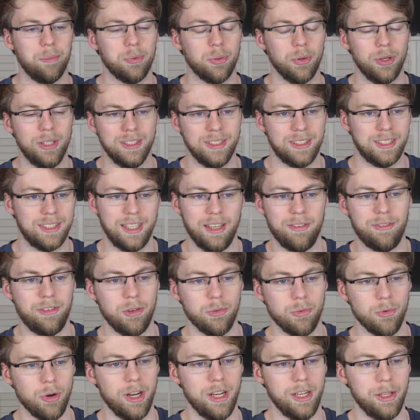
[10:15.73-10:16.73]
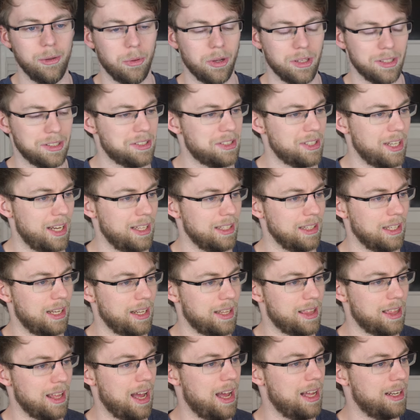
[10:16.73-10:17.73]
prints, if you really want to say it
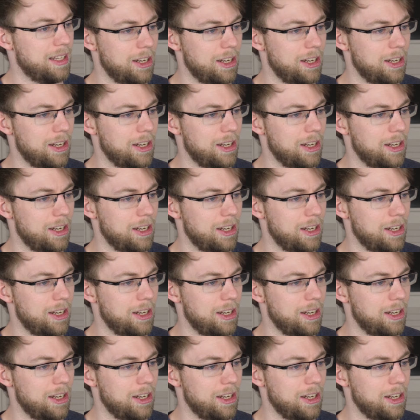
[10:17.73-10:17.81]
like that.